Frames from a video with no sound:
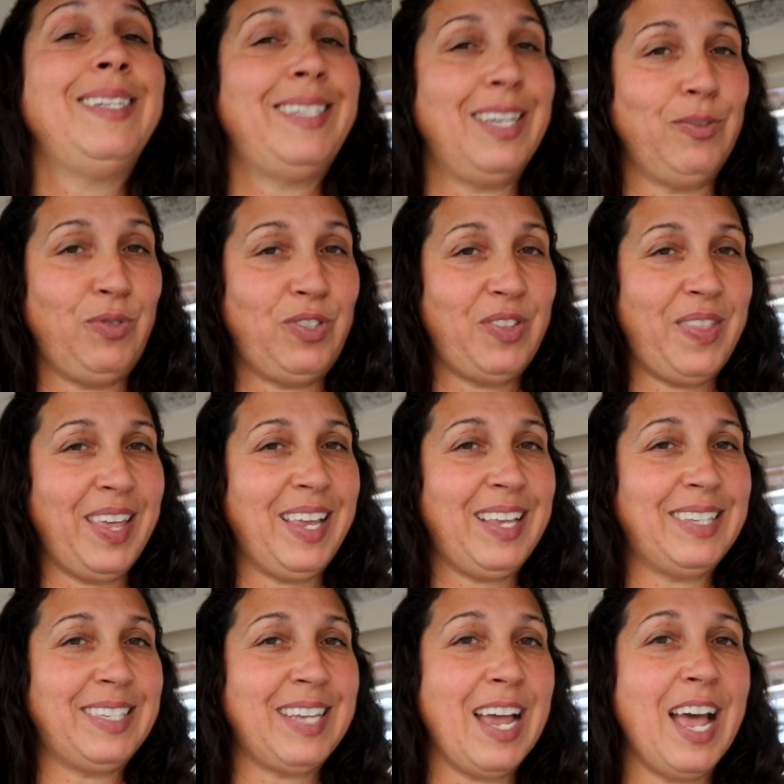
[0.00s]
Don't you think
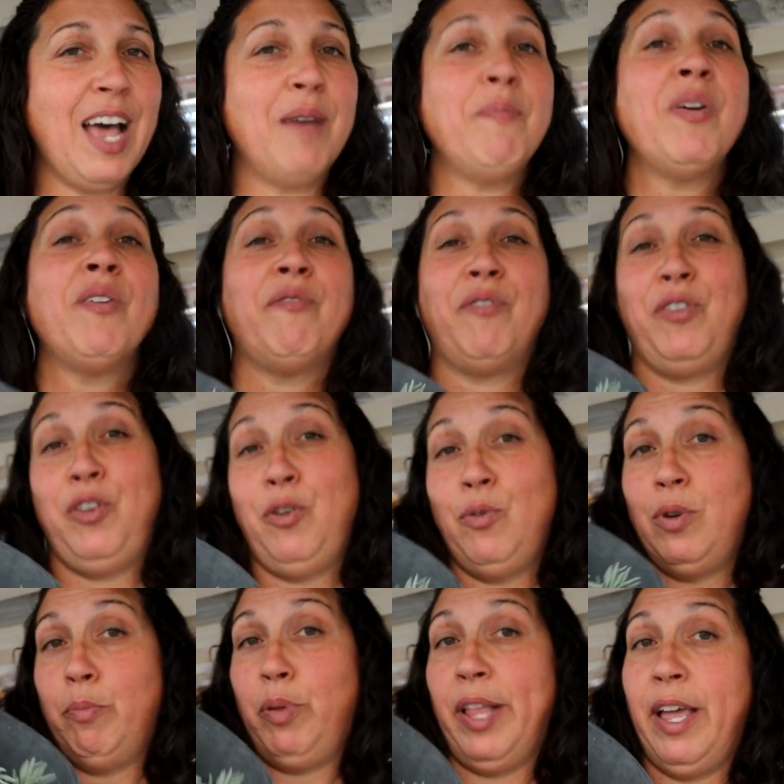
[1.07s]
it's time for you
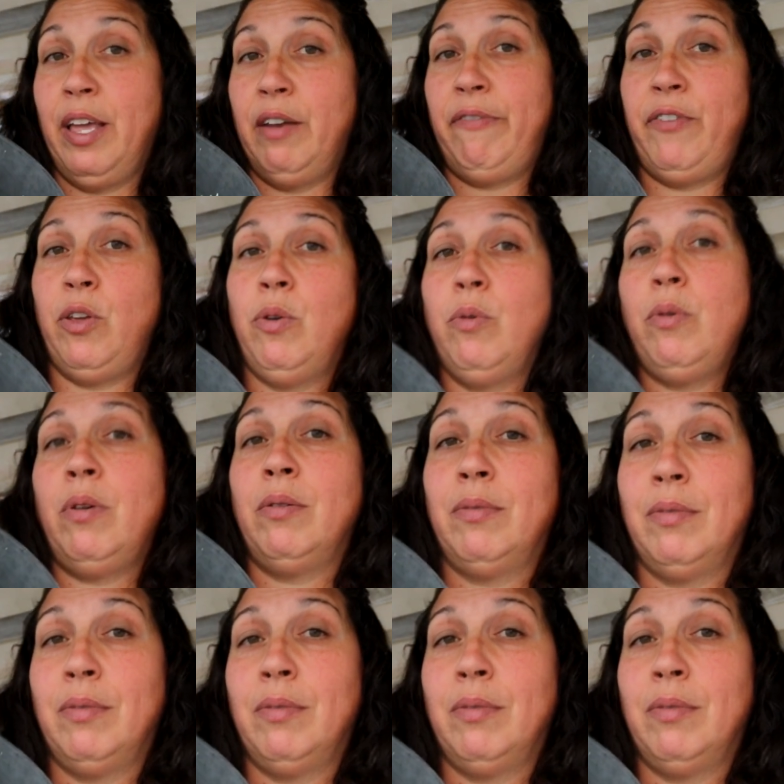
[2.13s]
to plant a few?